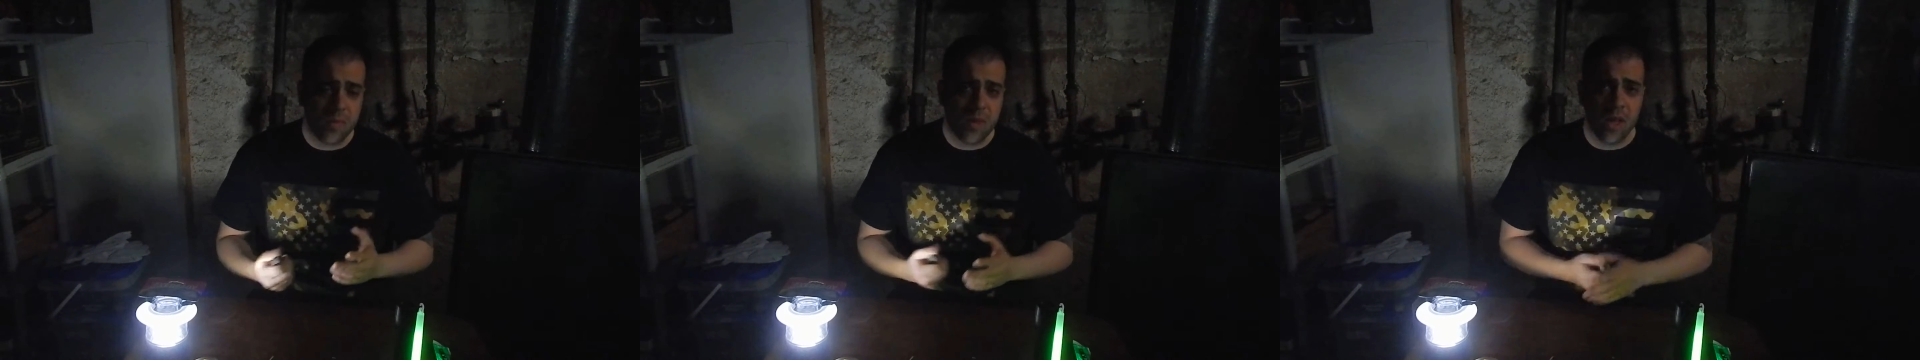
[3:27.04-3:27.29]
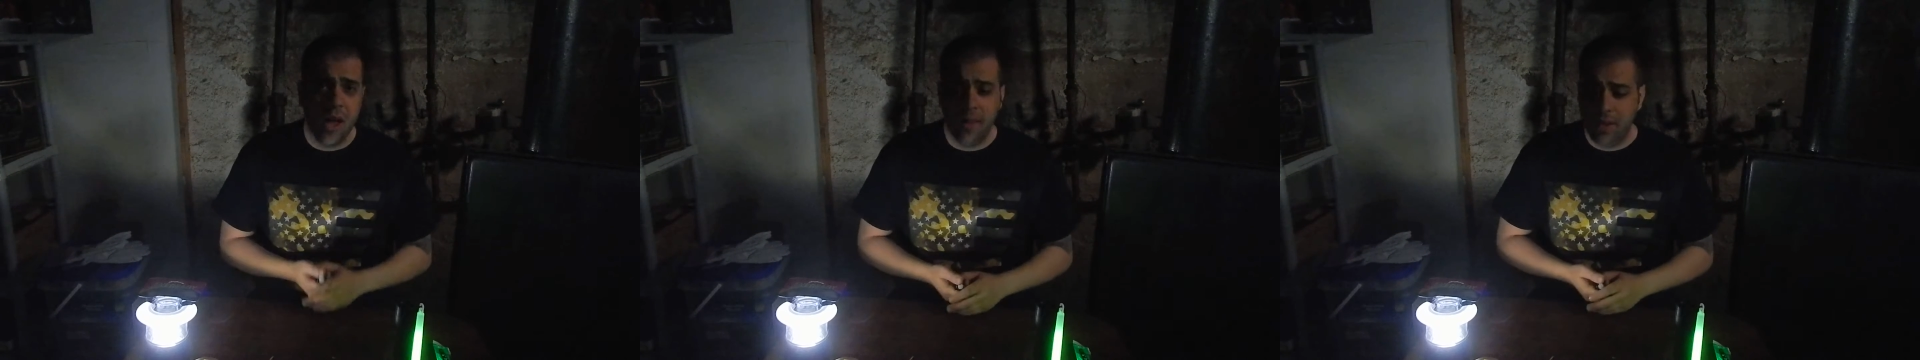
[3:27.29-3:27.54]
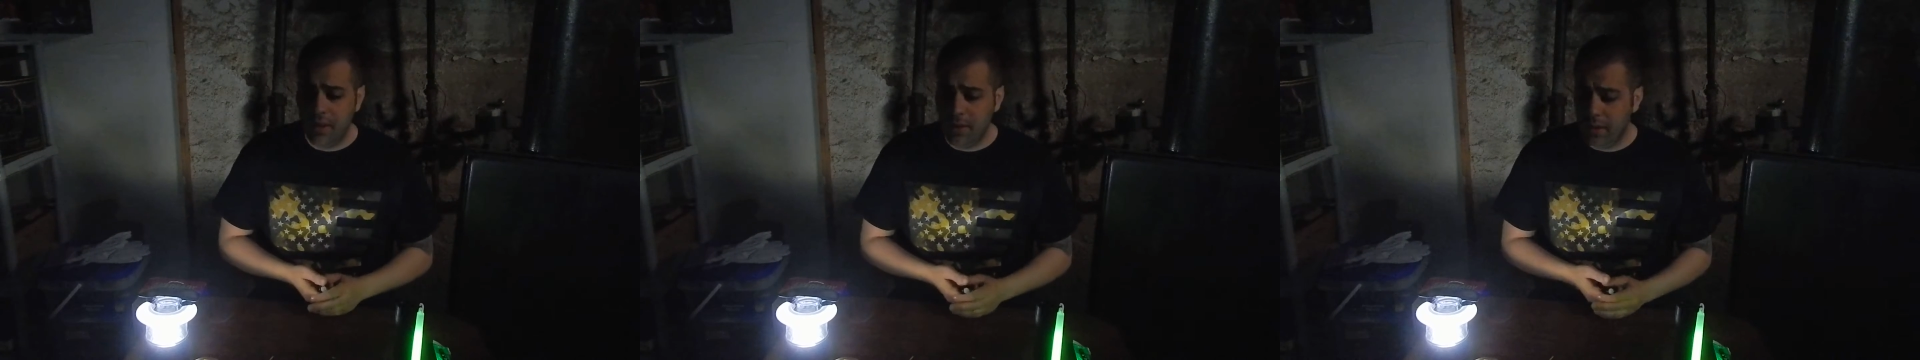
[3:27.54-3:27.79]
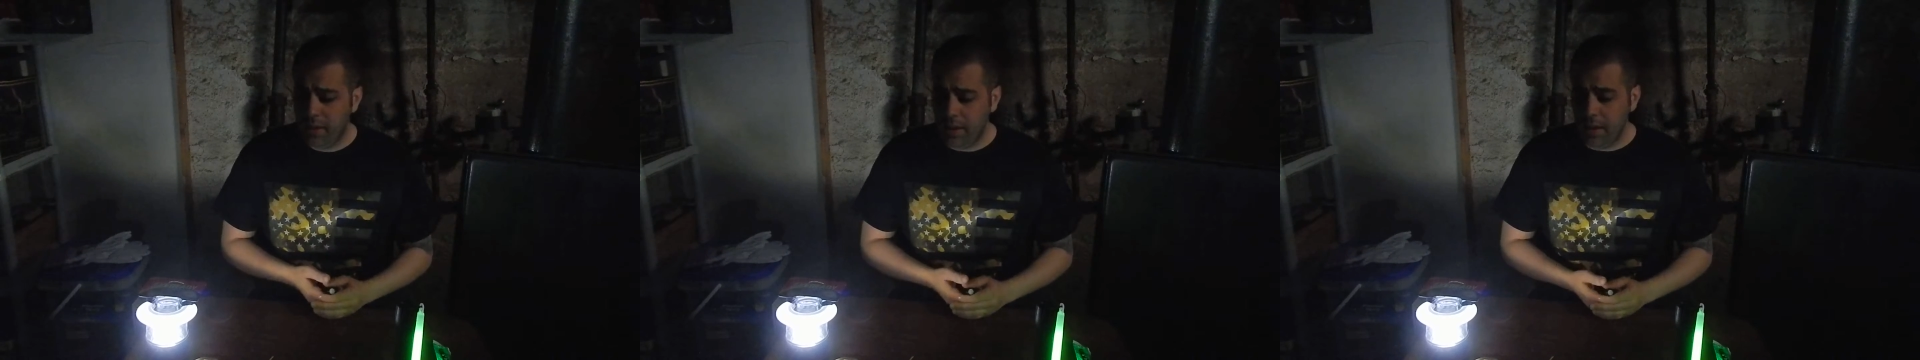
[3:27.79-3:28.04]
at the end of
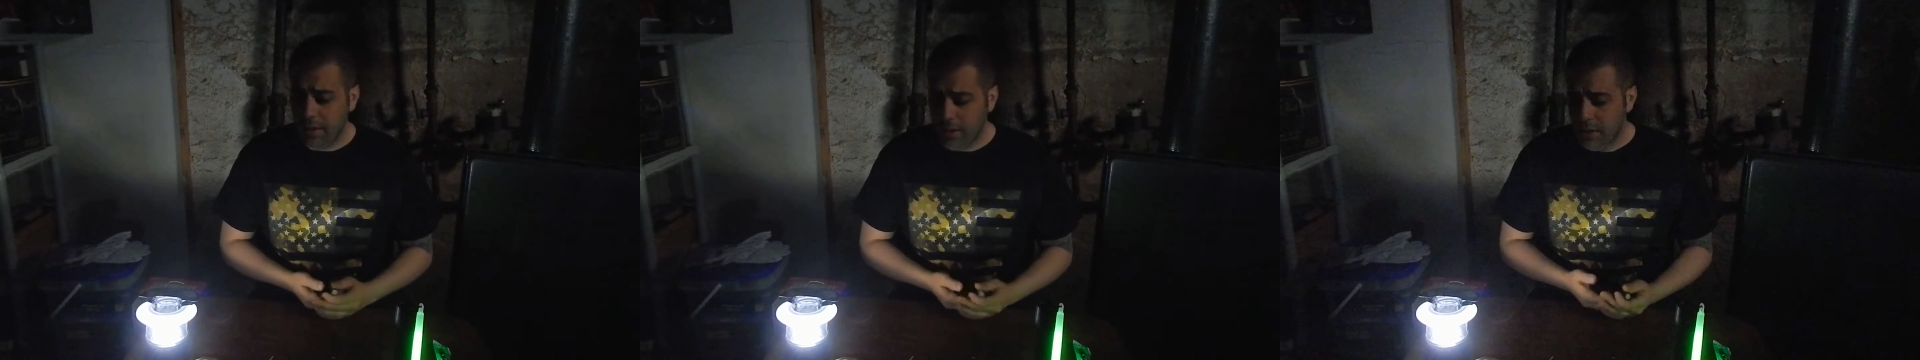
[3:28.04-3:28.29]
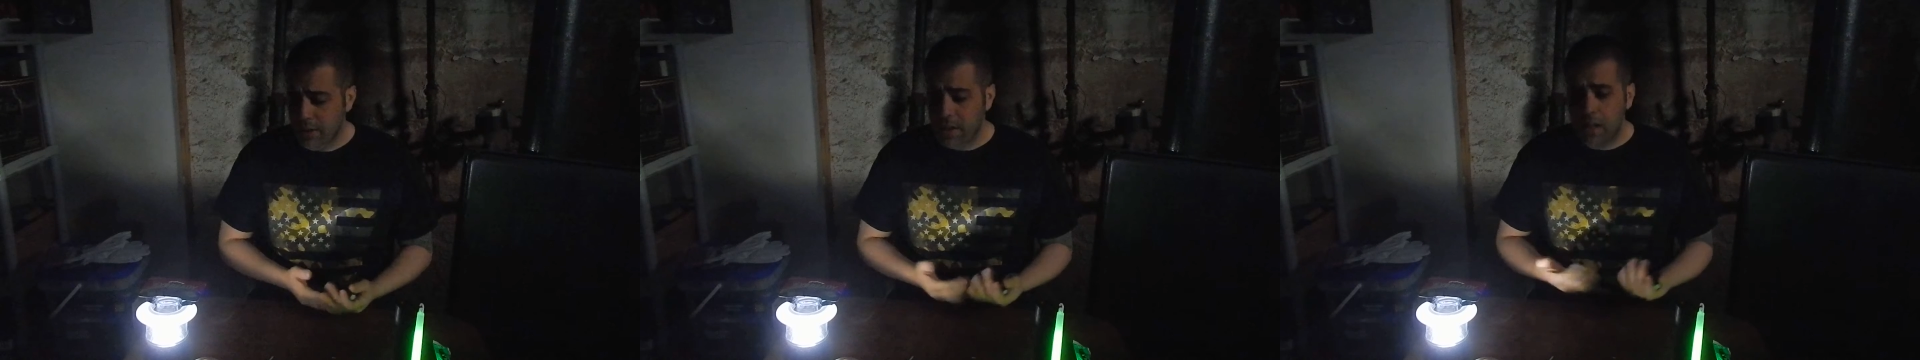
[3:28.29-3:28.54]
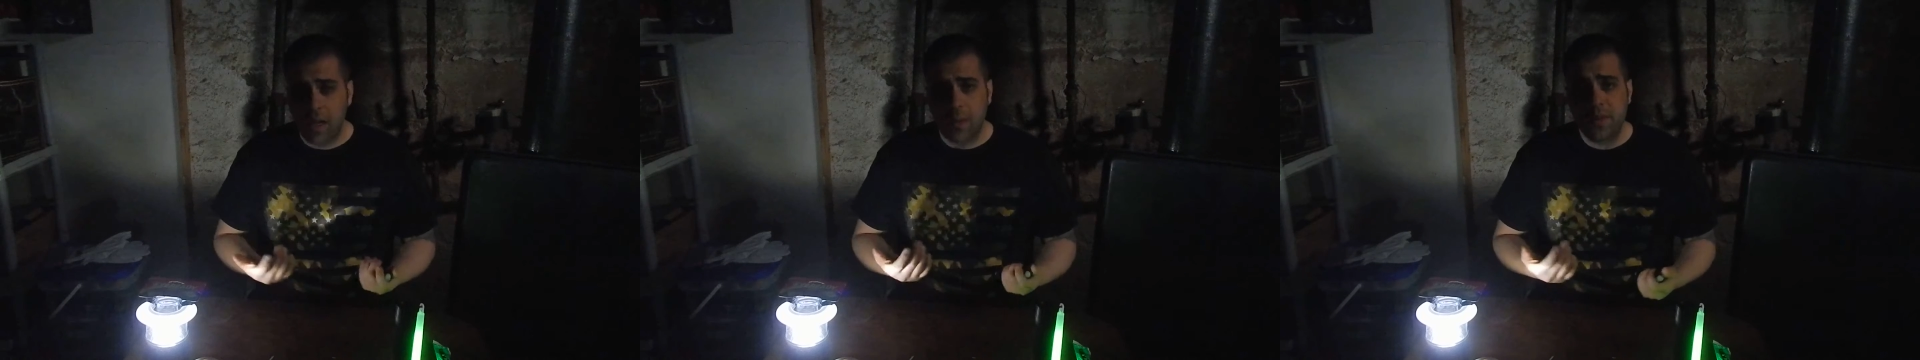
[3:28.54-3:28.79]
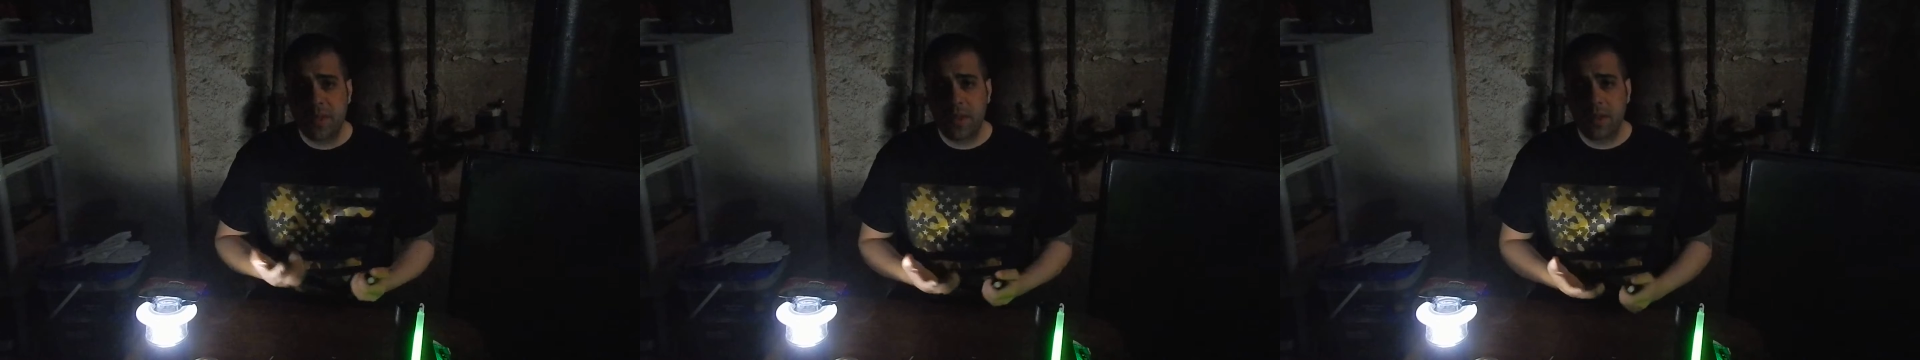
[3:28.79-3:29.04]
the day, I'm
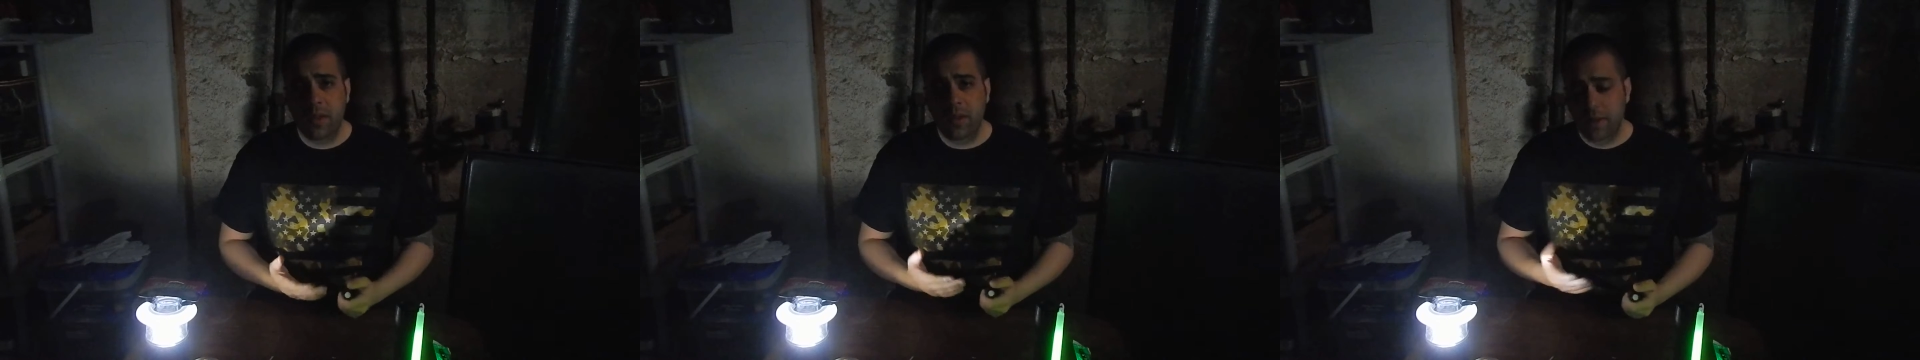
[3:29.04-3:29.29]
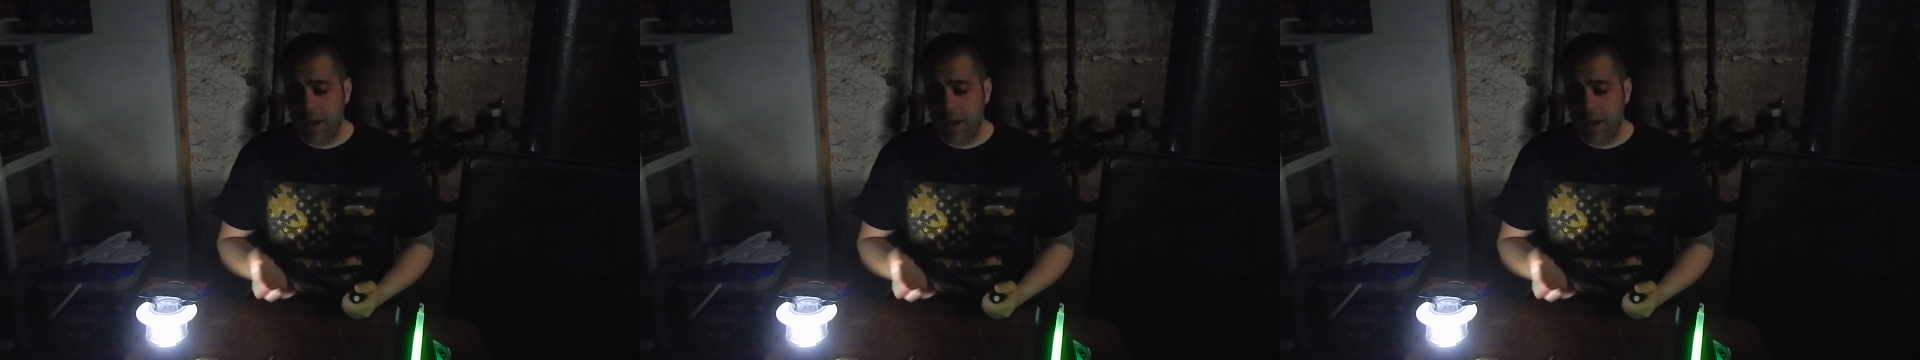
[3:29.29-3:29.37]
sitting here